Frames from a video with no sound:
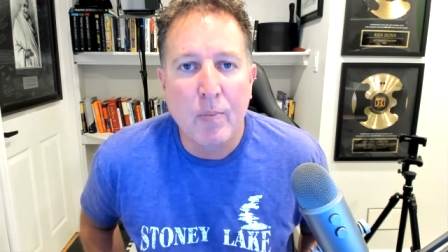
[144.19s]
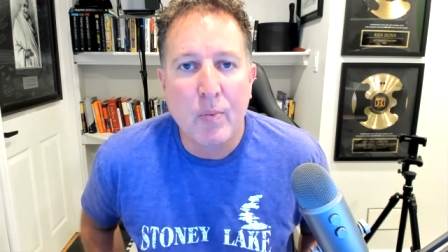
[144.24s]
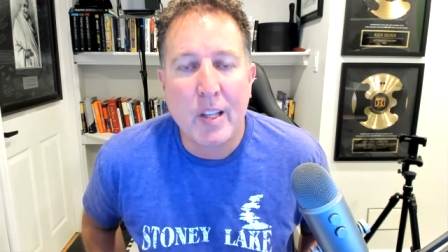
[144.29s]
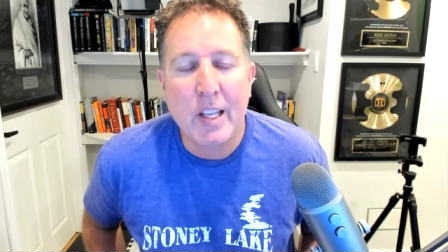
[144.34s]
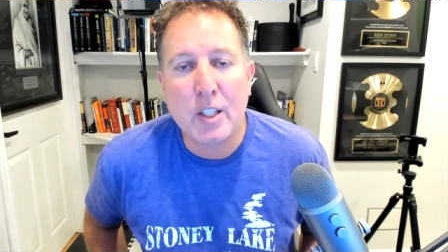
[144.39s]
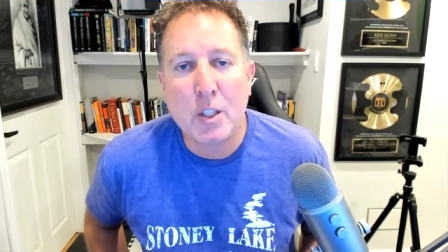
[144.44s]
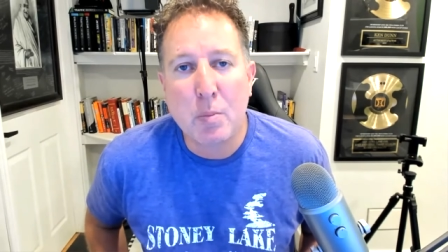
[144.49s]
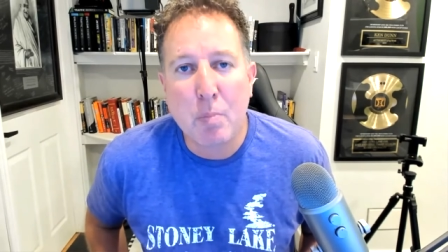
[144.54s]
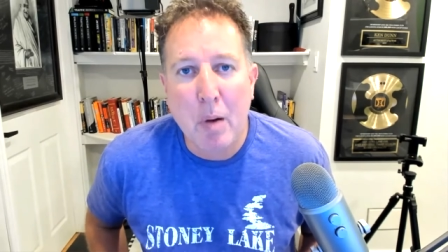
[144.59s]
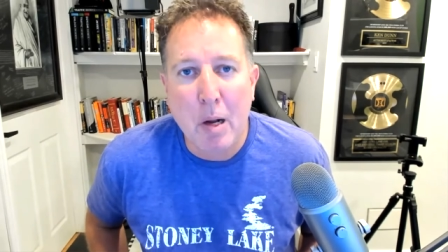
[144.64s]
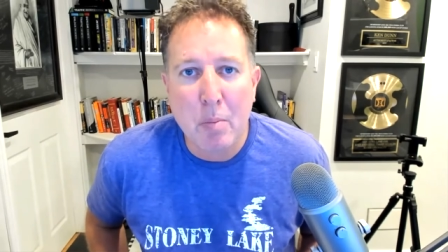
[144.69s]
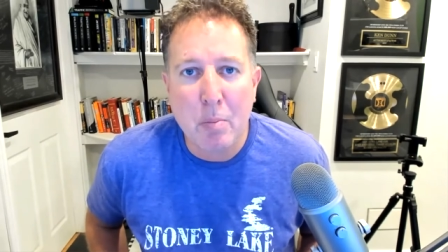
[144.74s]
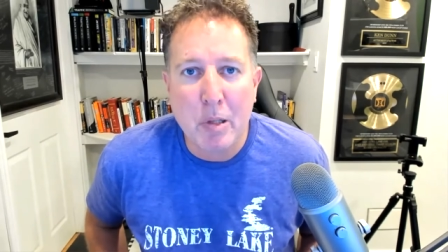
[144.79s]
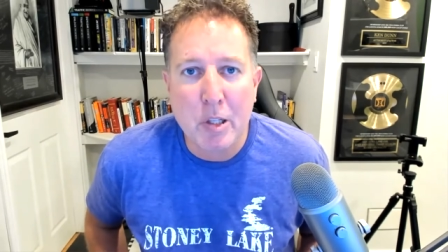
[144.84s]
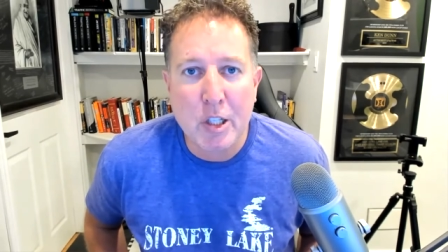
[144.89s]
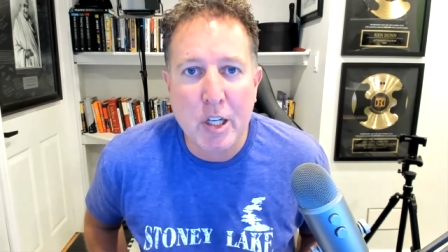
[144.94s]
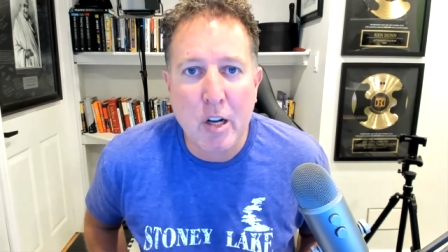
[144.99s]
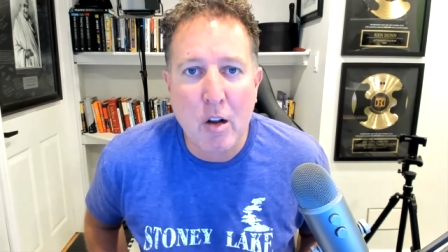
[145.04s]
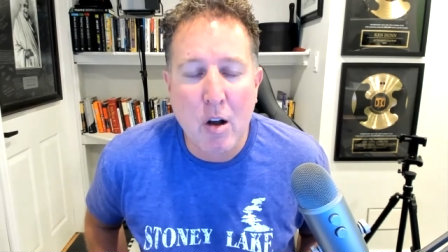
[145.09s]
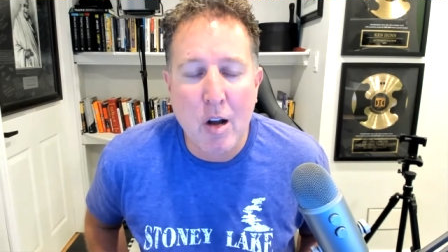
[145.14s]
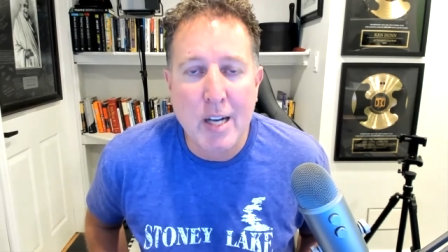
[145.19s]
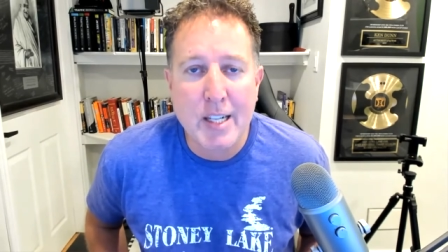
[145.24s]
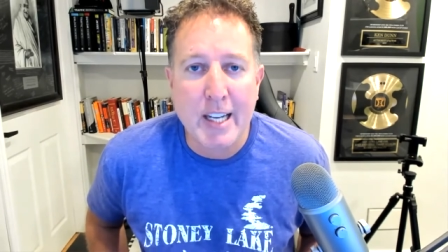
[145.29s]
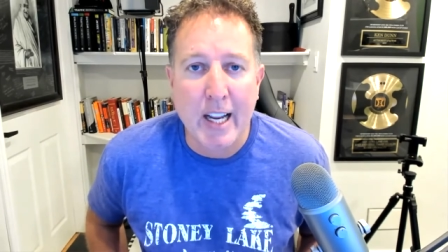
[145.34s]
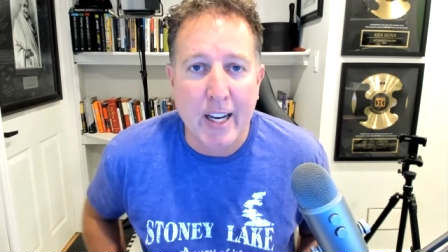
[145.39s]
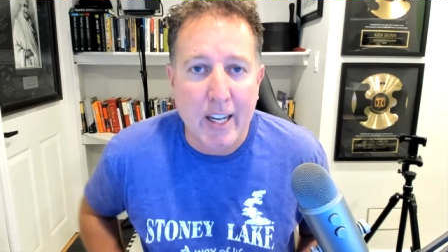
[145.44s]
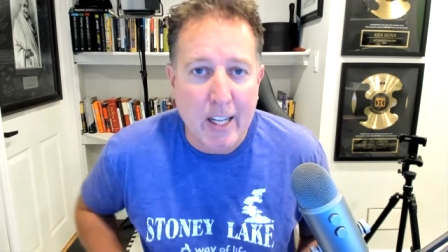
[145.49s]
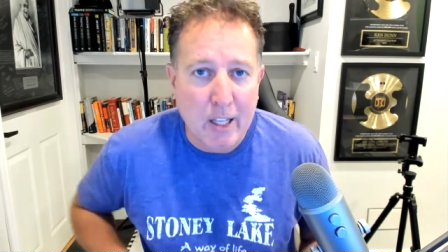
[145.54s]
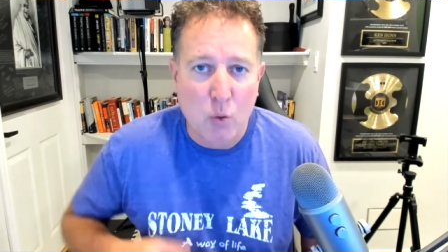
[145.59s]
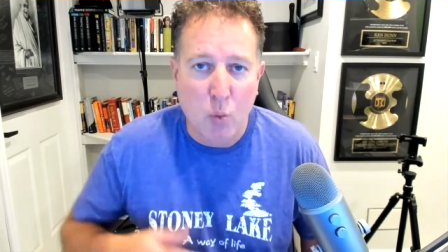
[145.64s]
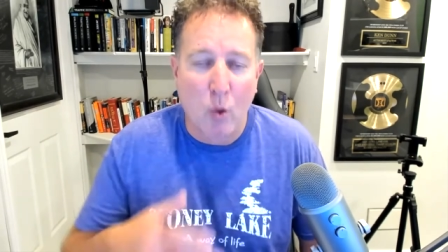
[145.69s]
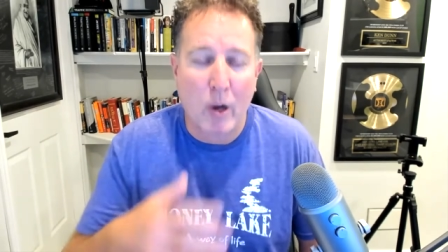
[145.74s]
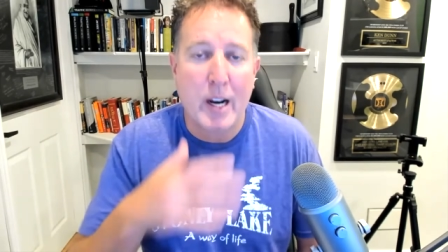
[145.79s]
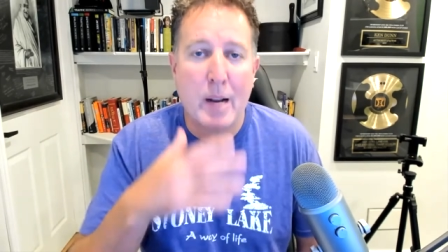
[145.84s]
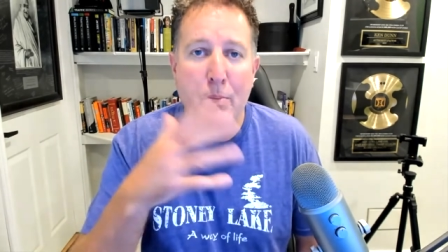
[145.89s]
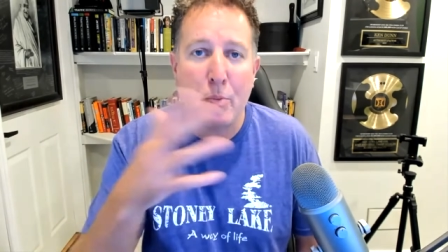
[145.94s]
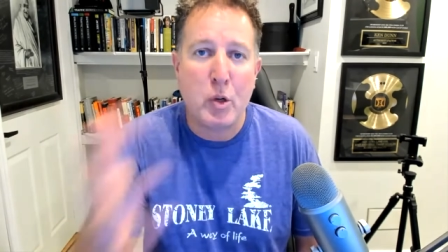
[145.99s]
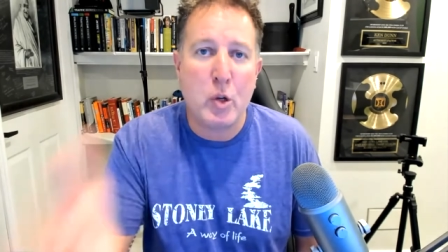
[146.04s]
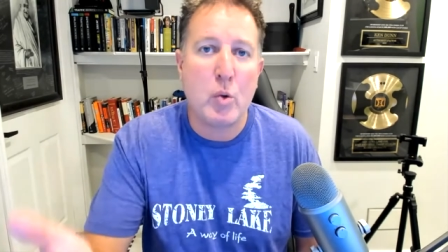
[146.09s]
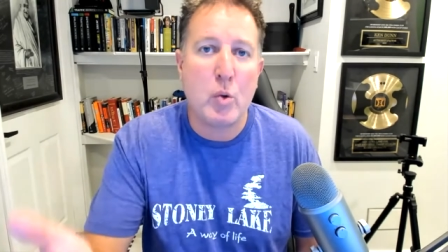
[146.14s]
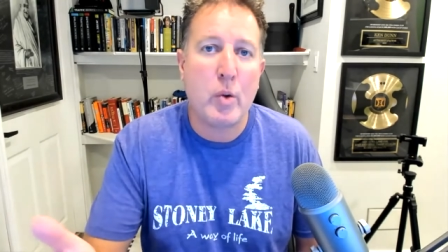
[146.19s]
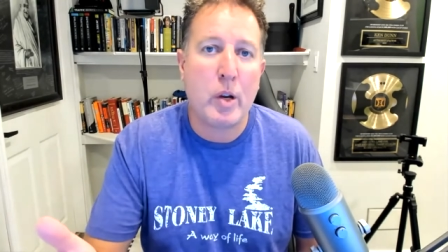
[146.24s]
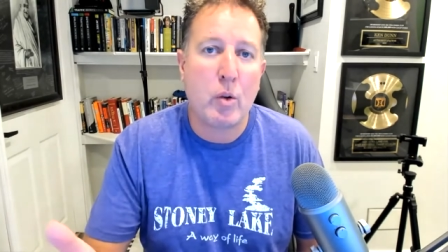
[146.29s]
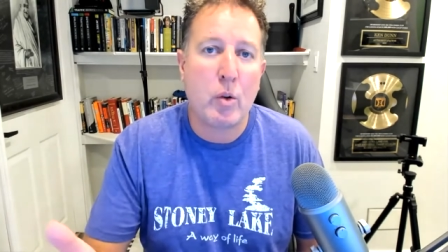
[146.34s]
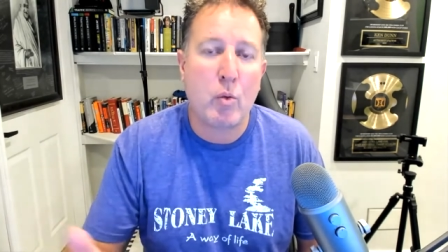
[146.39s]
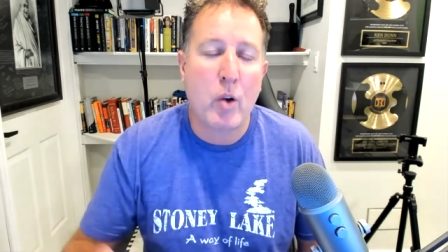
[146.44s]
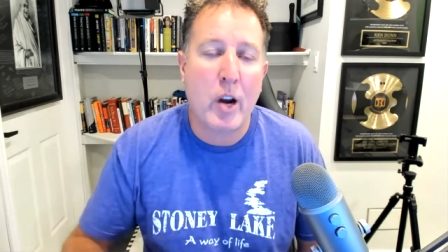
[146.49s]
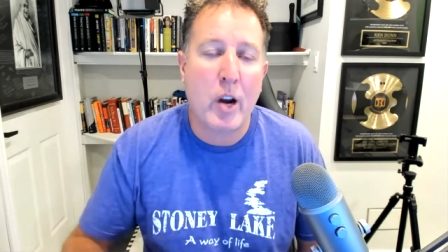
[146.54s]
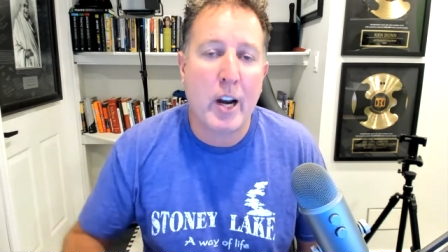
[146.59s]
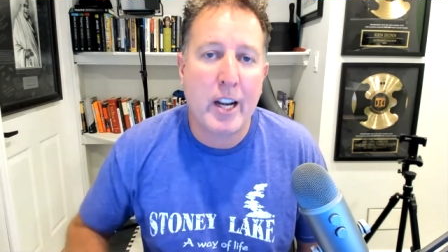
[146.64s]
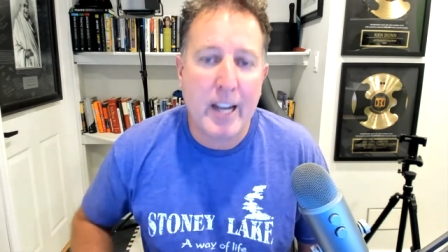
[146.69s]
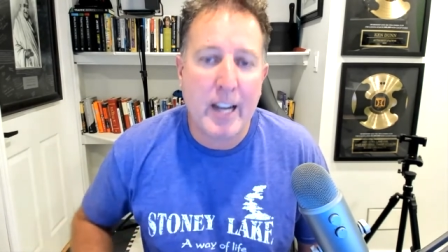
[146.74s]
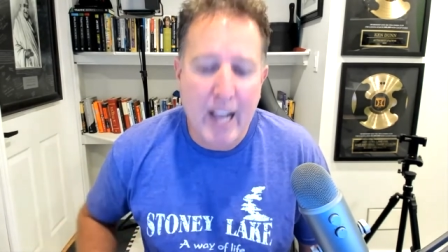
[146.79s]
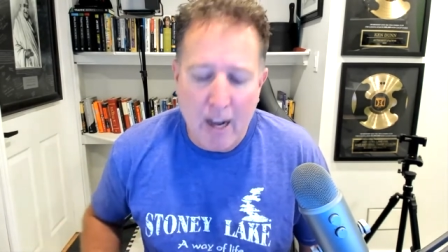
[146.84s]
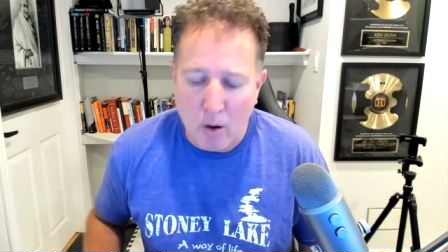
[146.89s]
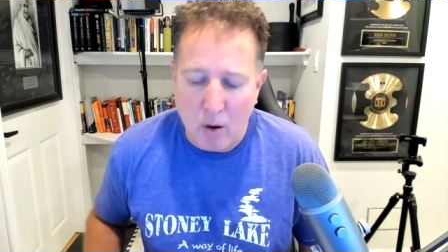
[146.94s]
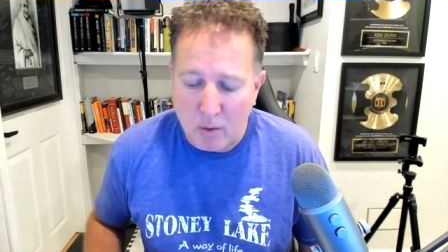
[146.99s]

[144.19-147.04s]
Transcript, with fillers: it's publishing content. It's what I'm doing right now.